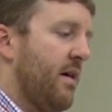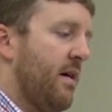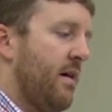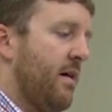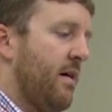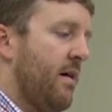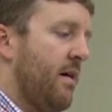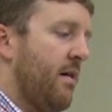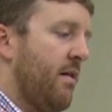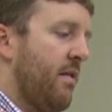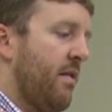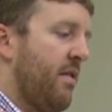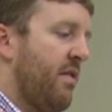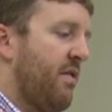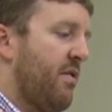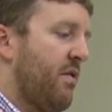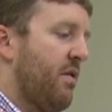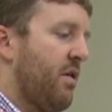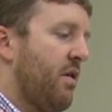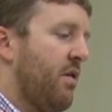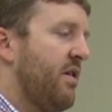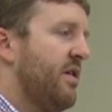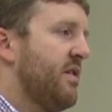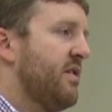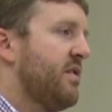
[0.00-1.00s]
a,
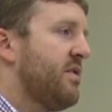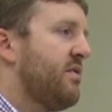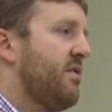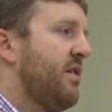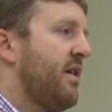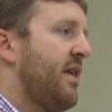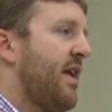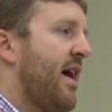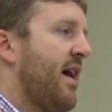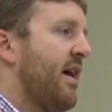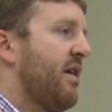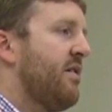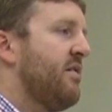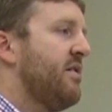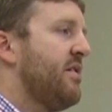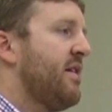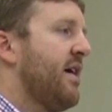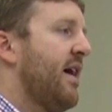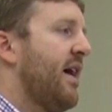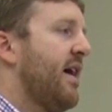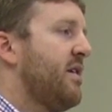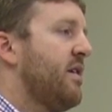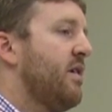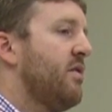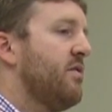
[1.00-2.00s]
thorough history and accurate
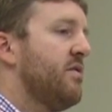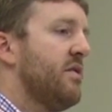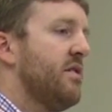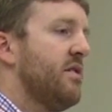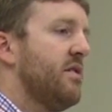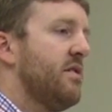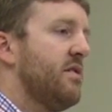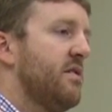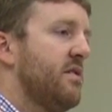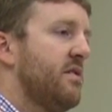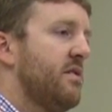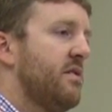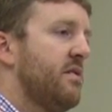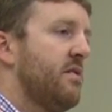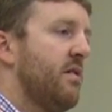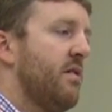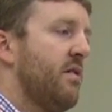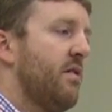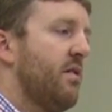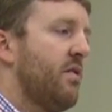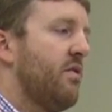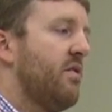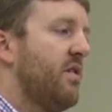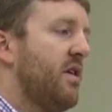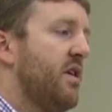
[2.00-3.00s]
diagnosis so
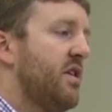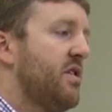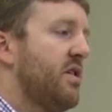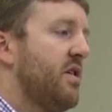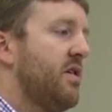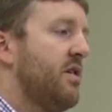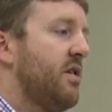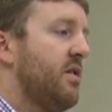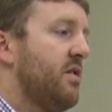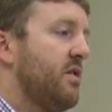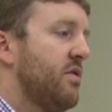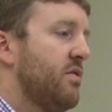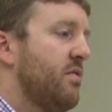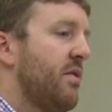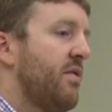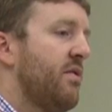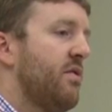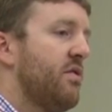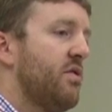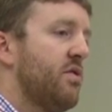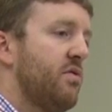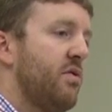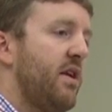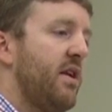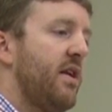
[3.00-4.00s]
the clinician knows what
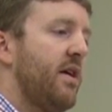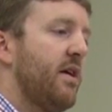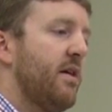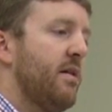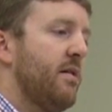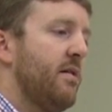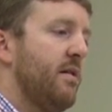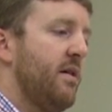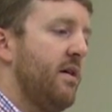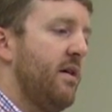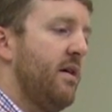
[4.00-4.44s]
they're treating.